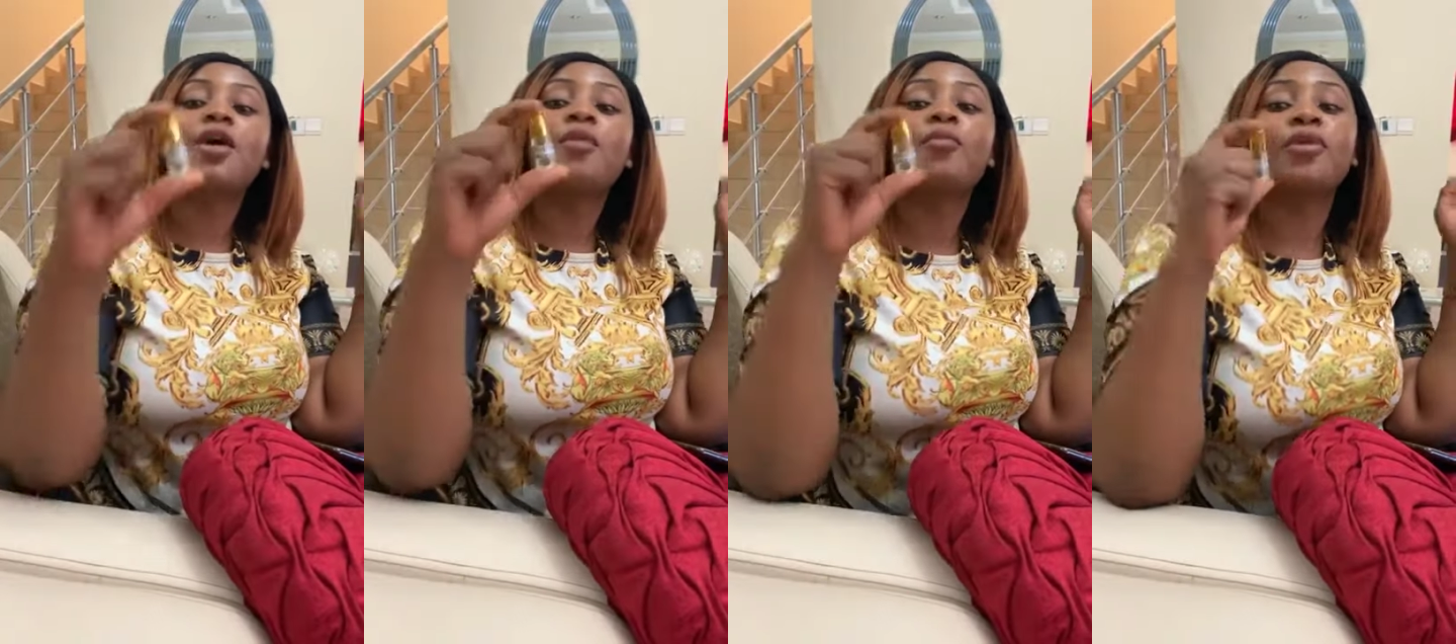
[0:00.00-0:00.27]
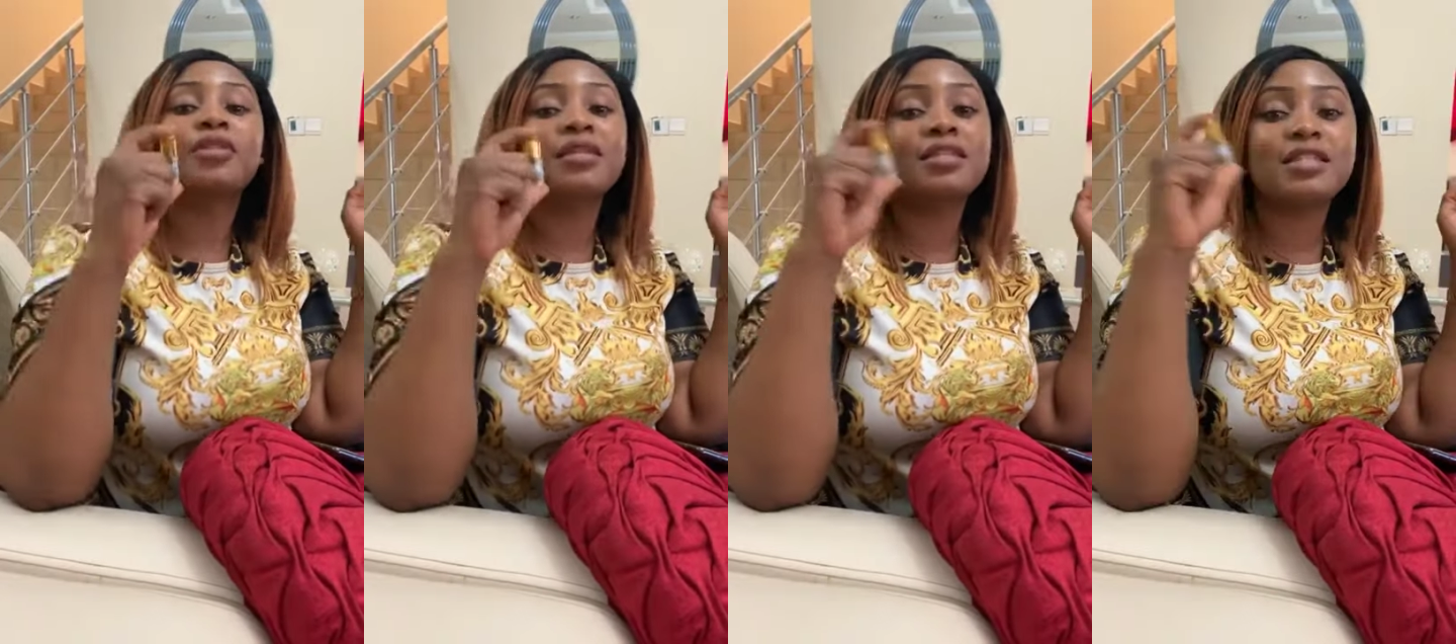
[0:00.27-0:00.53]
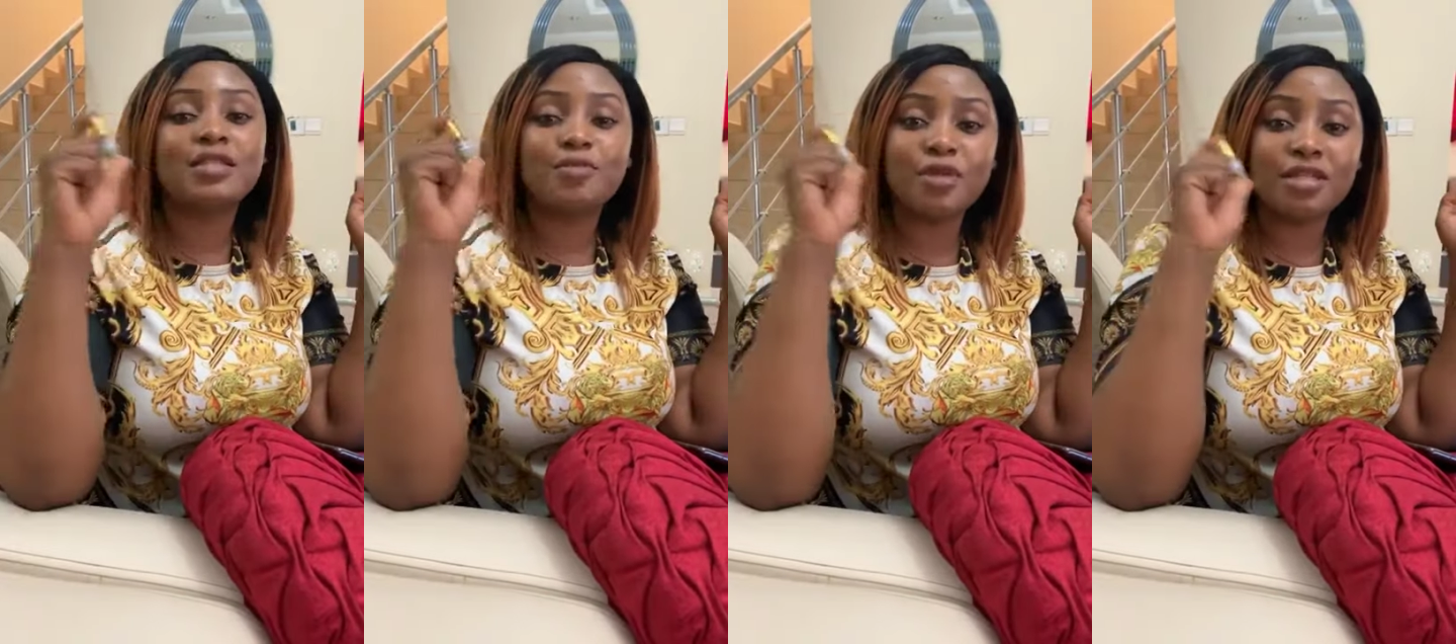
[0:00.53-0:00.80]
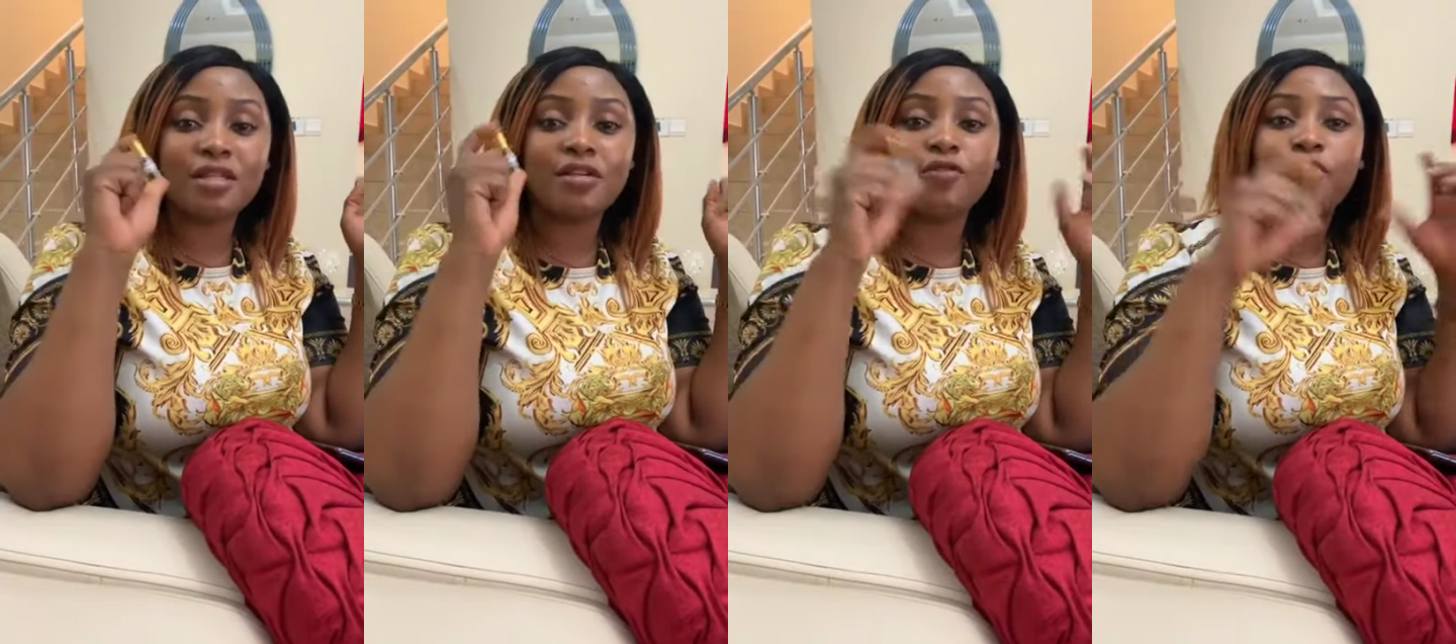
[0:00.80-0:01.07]
but this is
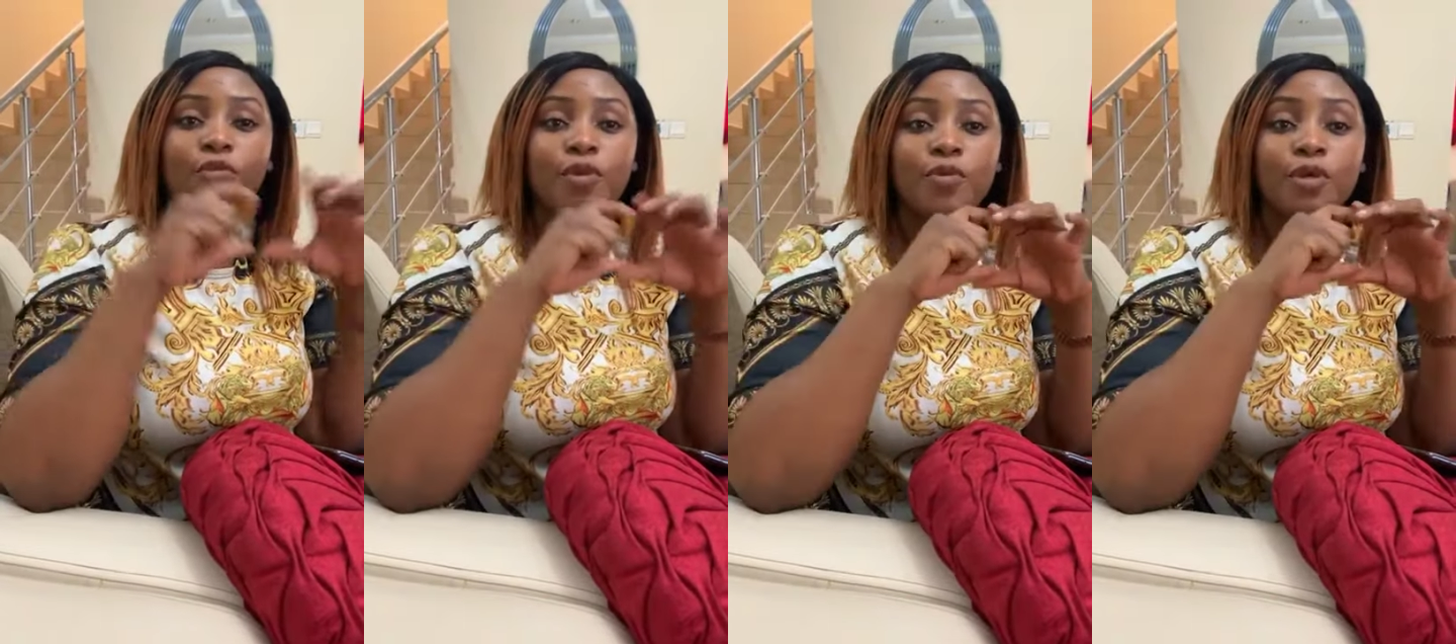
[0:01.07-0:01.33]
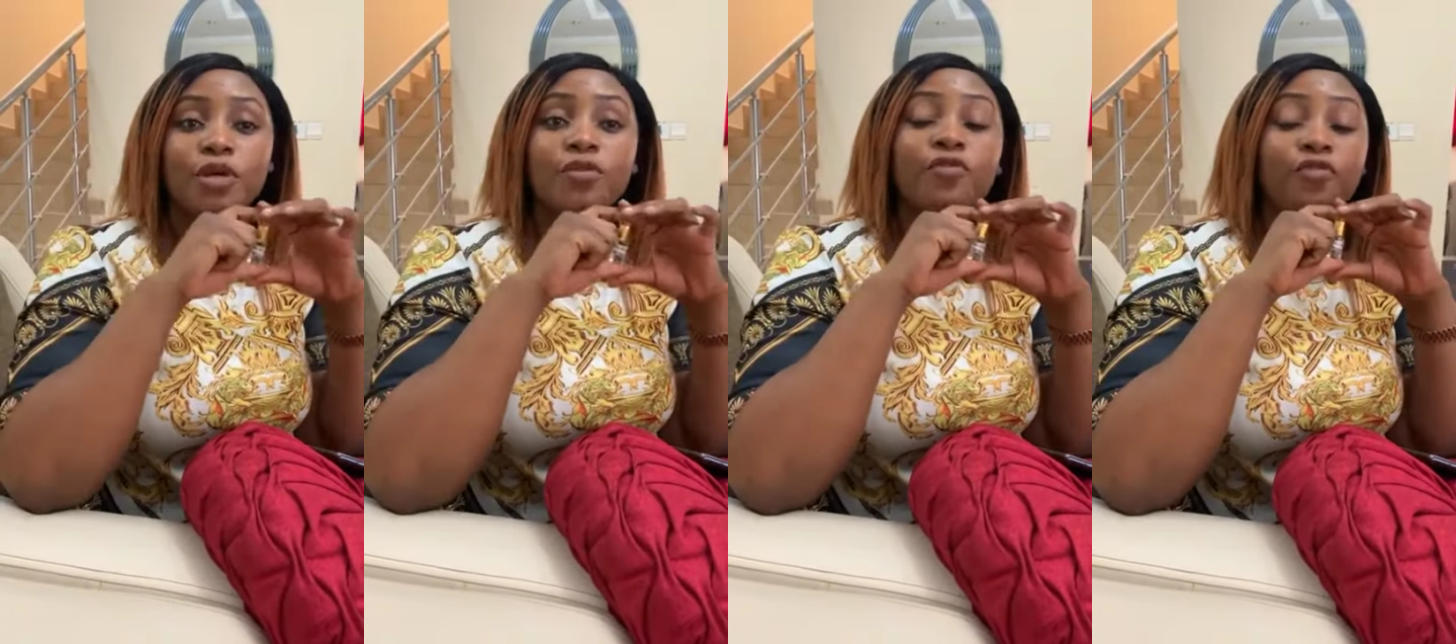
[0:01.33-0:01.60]
basically for baby girl.